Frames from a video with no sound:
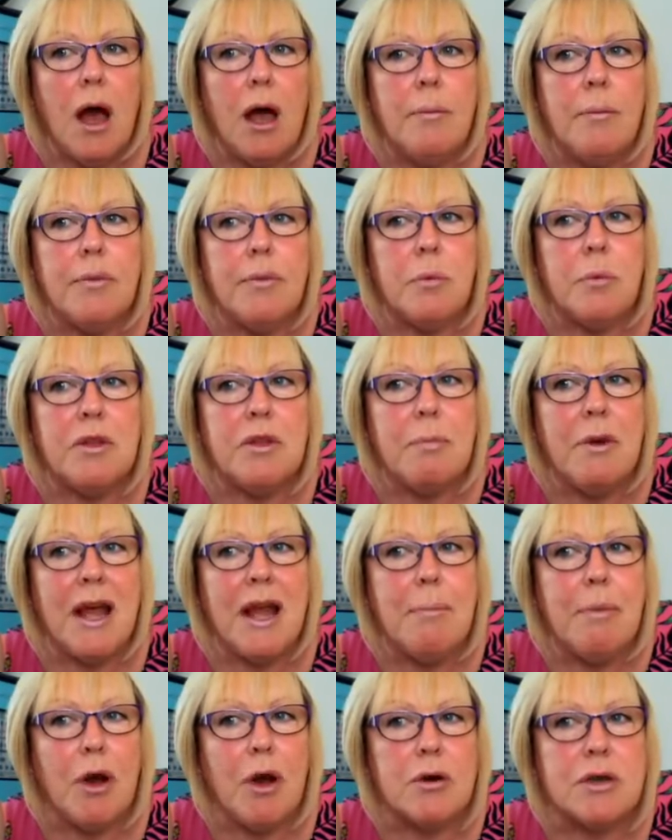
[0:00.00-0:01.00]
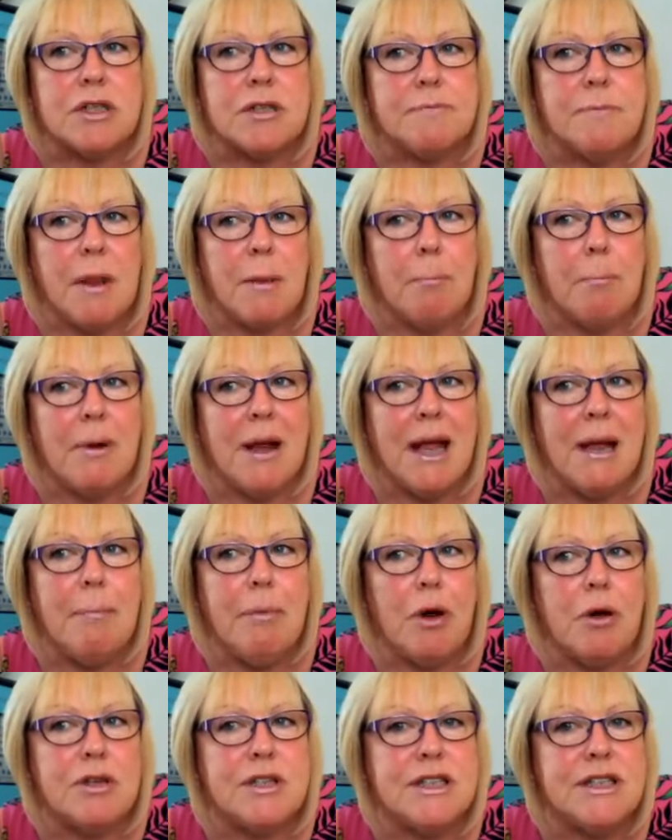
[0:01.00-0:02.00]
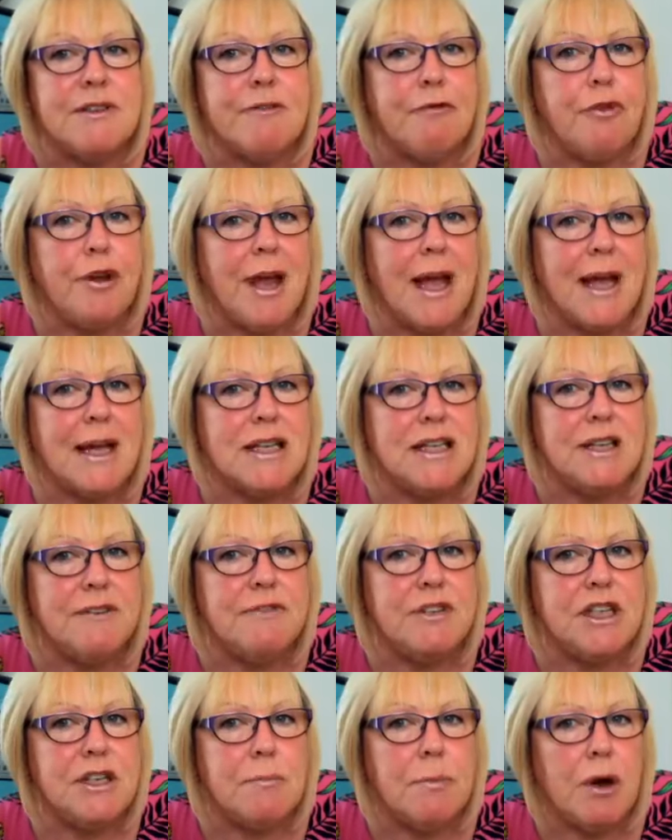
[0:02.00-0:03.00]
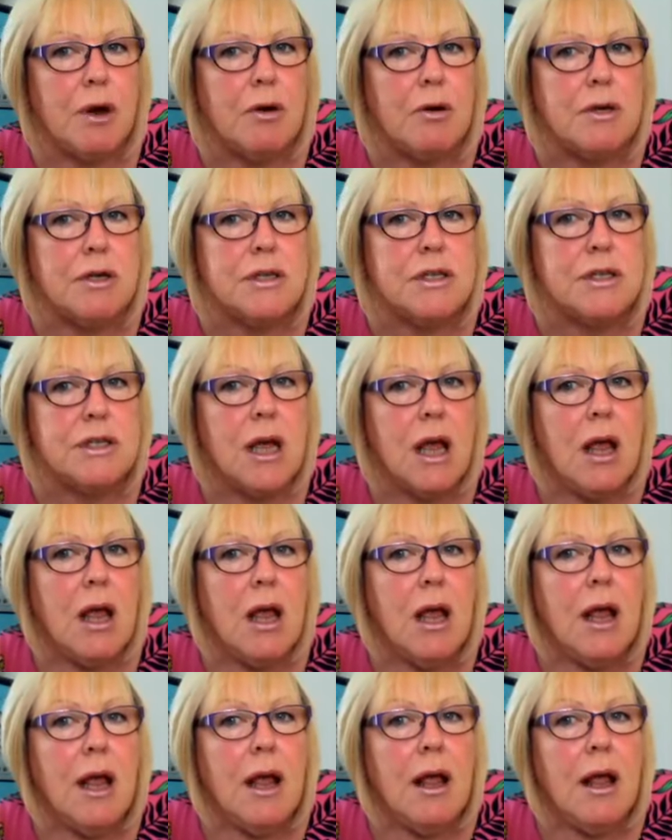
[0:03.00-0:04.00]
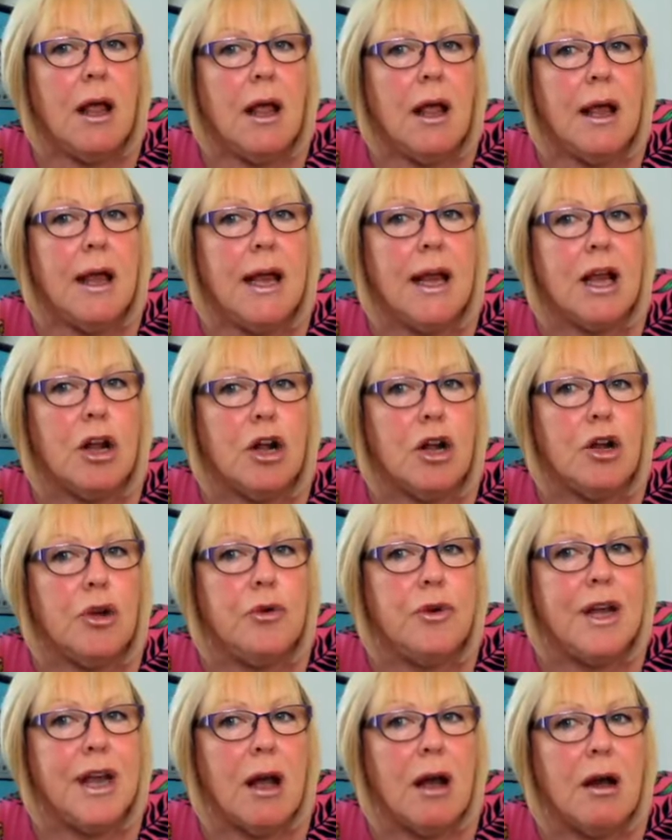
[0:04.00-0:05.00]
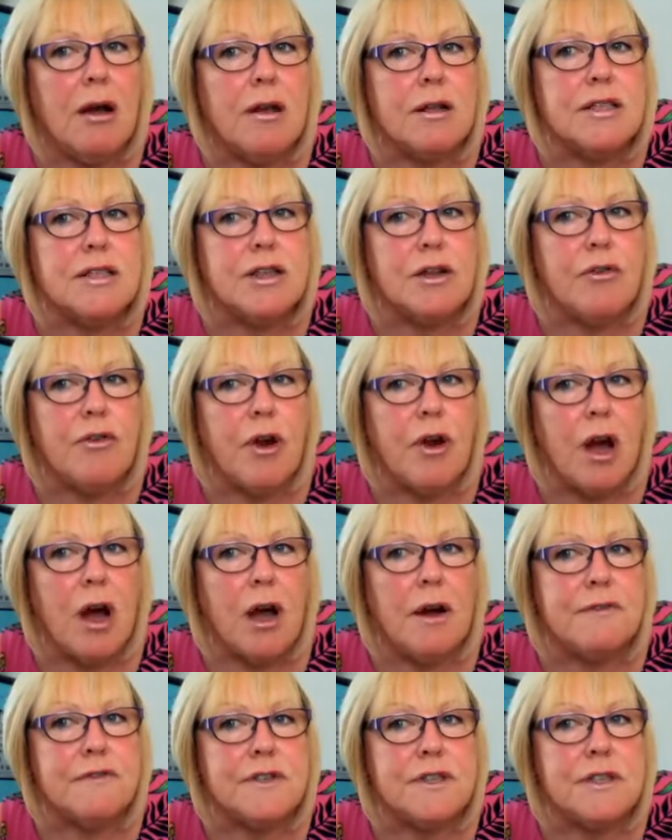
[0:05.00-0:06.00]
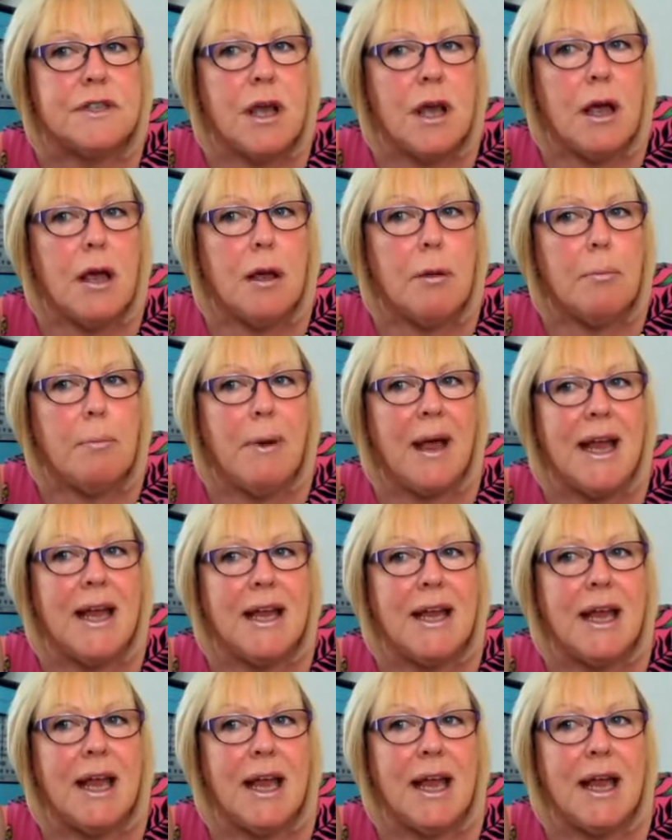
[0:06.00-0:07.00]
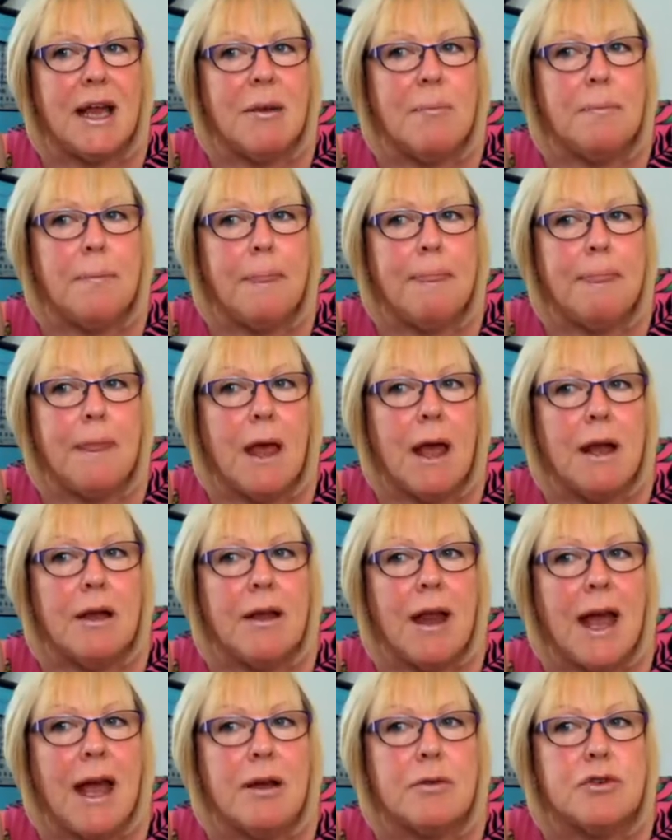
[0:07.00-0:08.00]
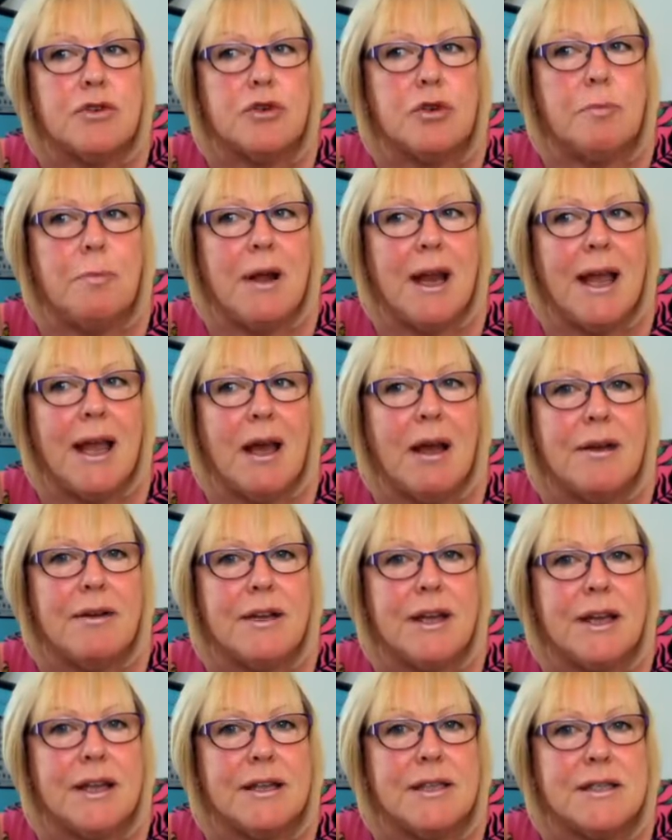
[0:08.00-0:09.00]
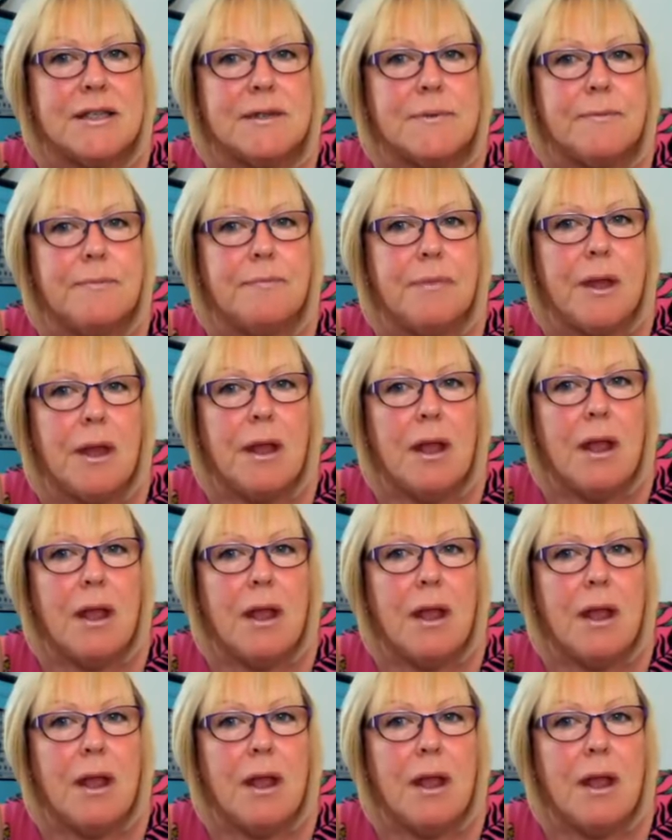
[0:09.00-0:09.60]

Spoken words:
with Playbox. And Playbox is a free activity box, including arts and crafts, baking and outdoor play ideas.